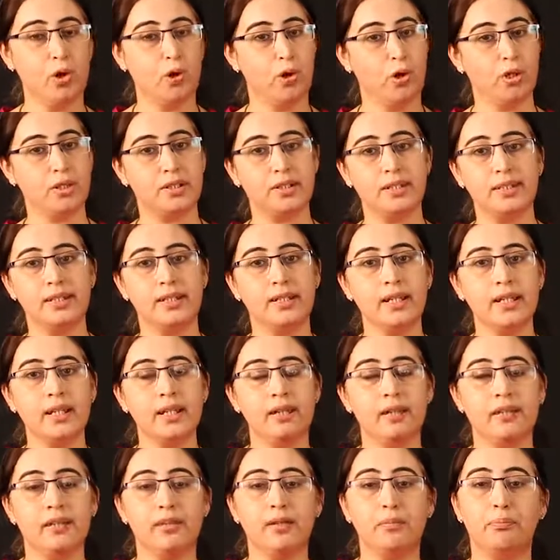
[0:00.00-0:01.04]
Ordinary,
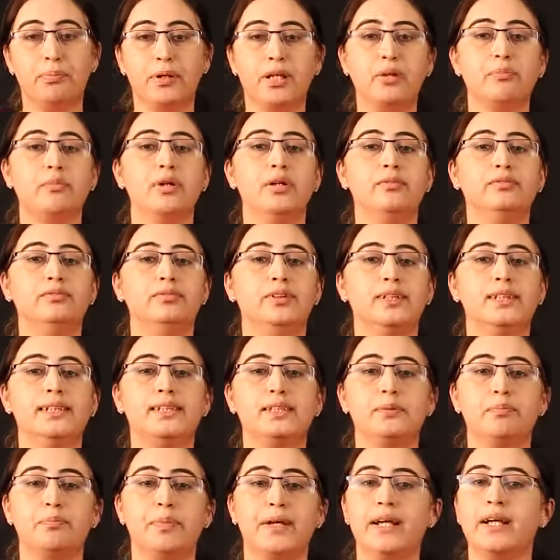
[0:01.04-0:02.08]
the premium
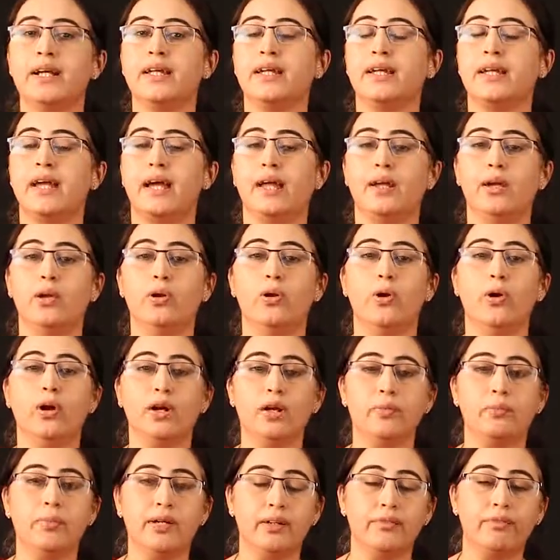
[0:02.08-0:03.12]
once paid
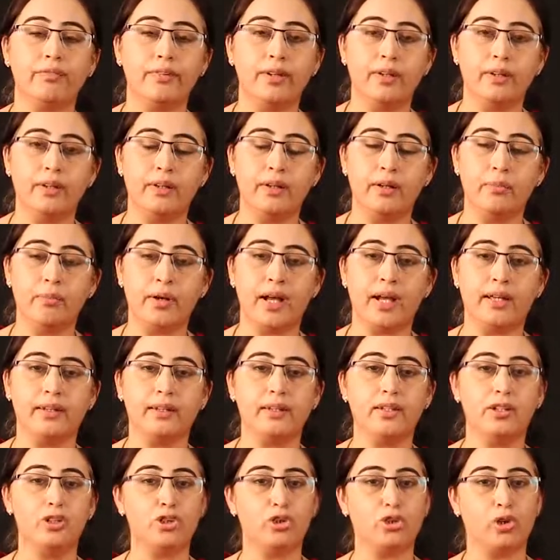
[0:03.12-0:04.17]
cannot be refunded by
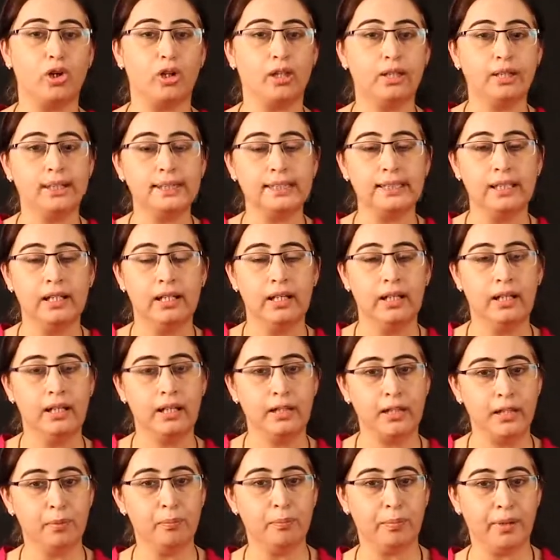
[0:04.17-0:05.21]
the insurance
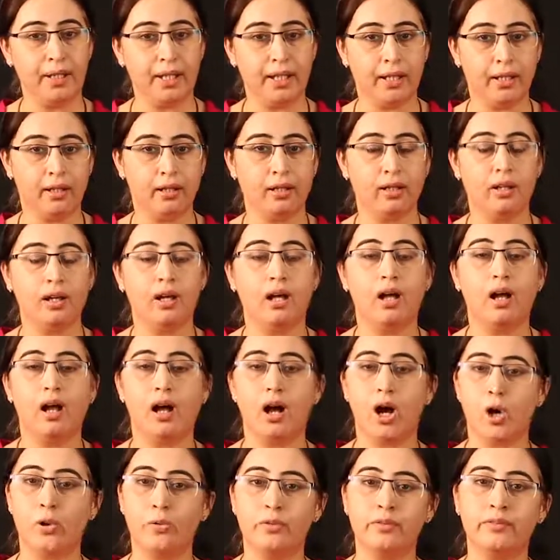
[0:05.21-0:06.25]
company.
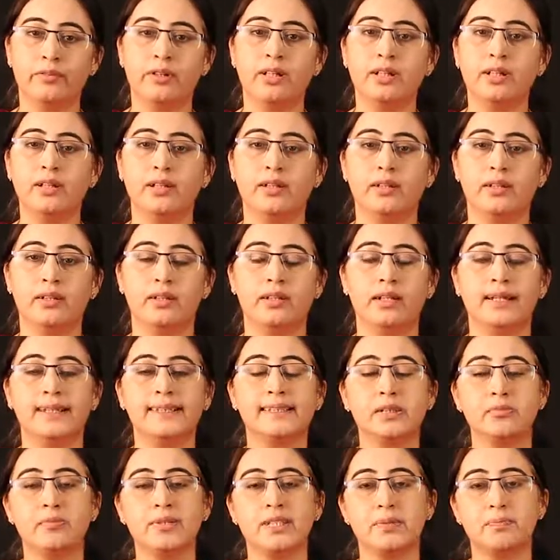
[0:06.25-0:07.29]
However, there are
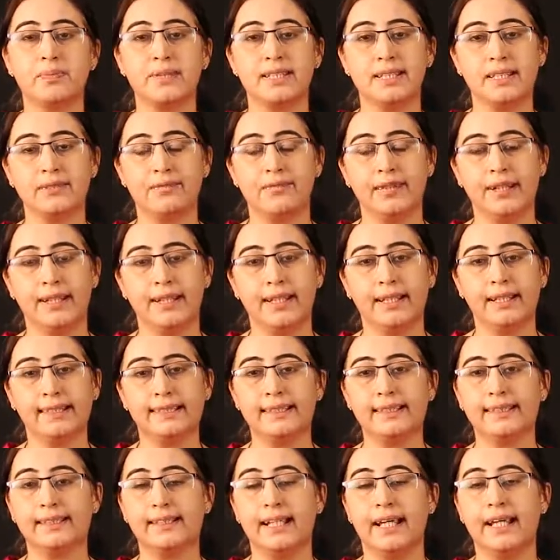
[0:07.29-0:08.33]
some specific
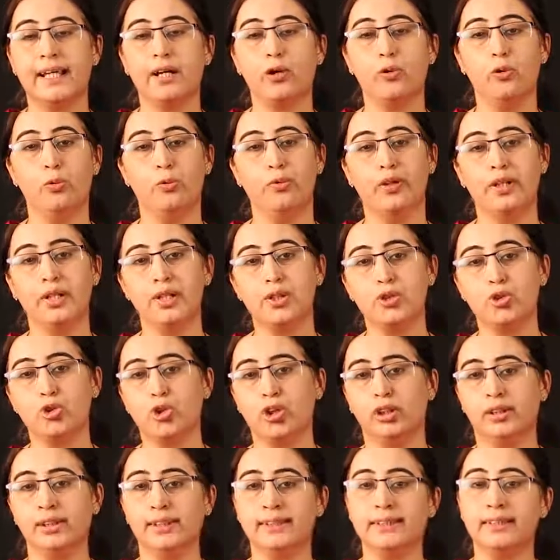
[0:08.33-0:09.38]
cases like
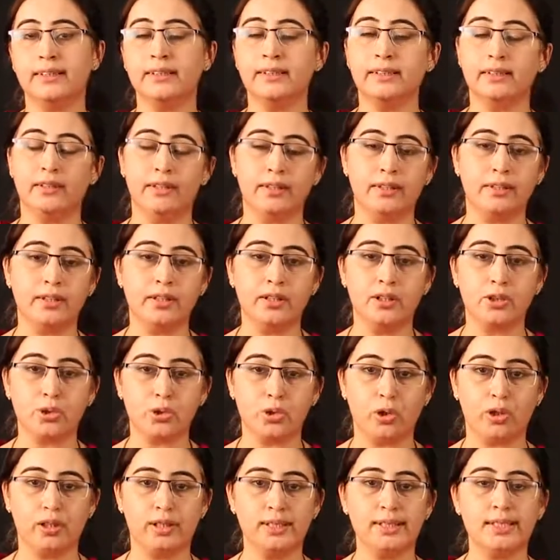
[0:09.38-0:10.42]
overinsurance and
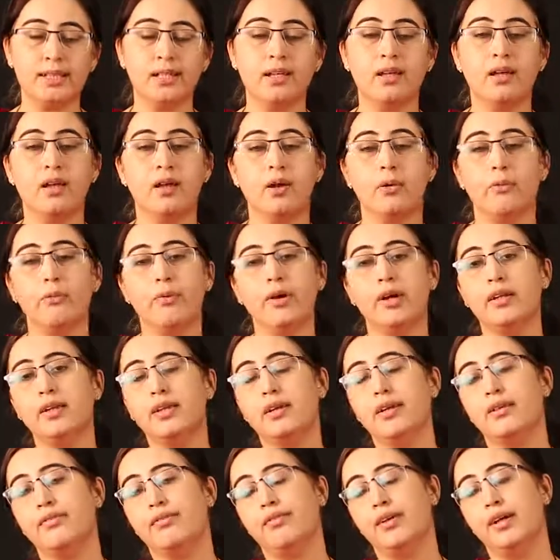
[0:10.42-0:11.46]
underinsurance where
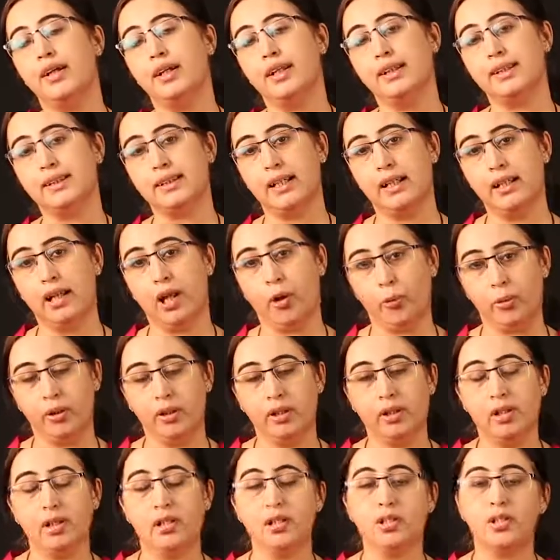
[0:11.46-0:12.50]
the refund is allowed.
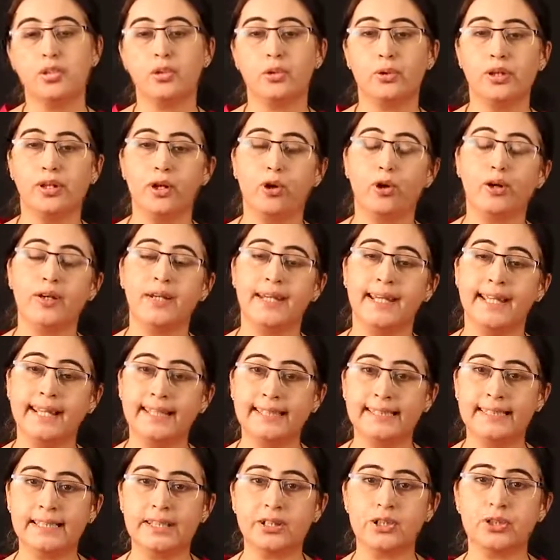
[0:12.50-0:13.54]
So in our
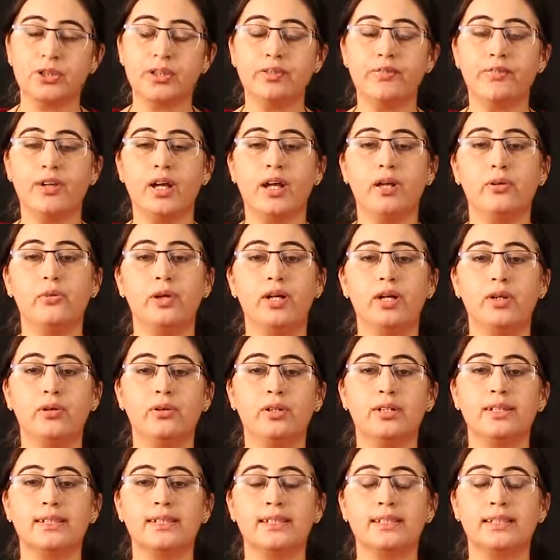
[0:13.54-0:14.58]
next session, we are going to
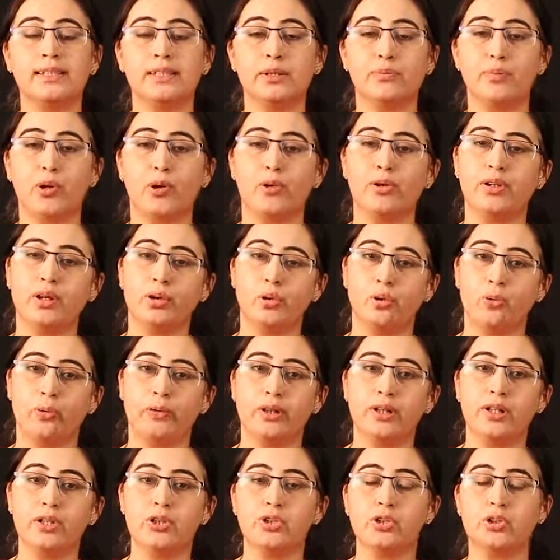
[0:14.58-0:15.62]
discuss about the
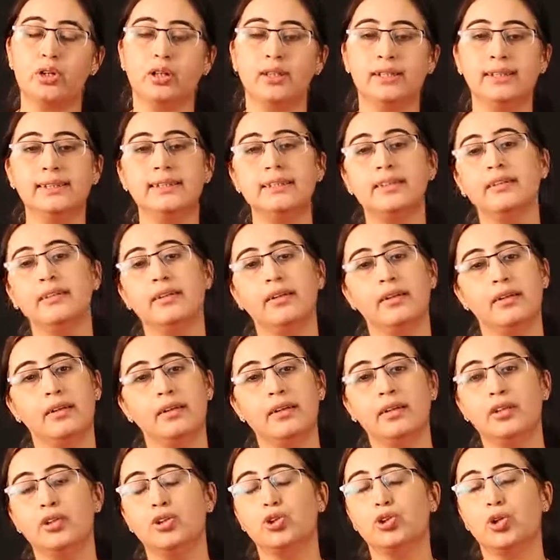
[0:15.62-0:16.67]
overinsurance and
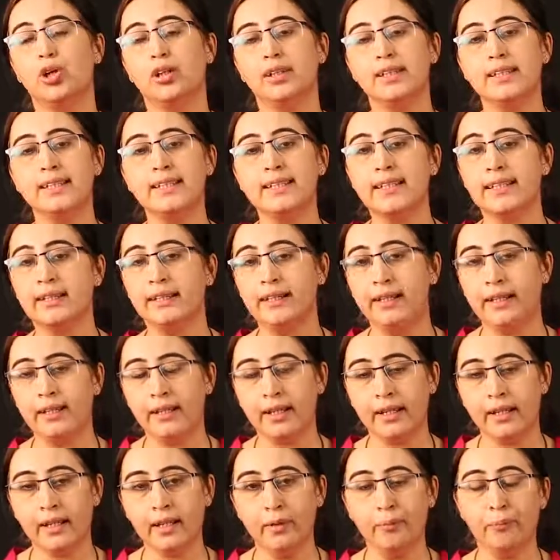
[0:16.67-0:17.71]
underinsurance in
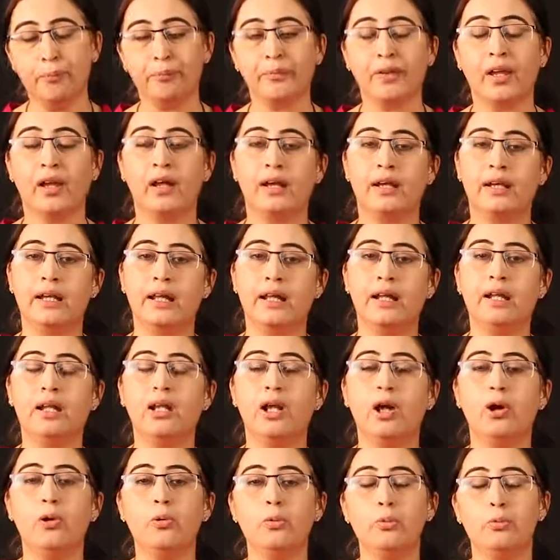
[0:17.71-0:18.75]
detail. Till
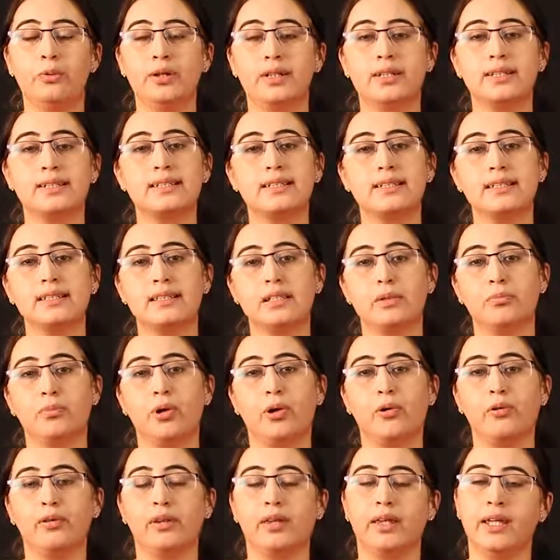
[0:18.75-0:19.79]
now, we discuss
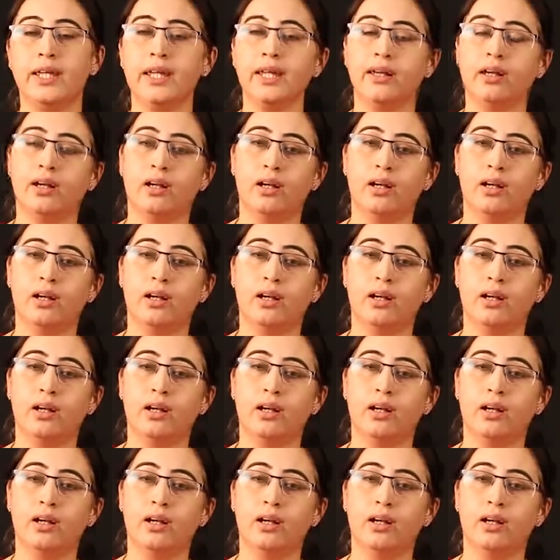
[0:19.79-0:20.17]
about the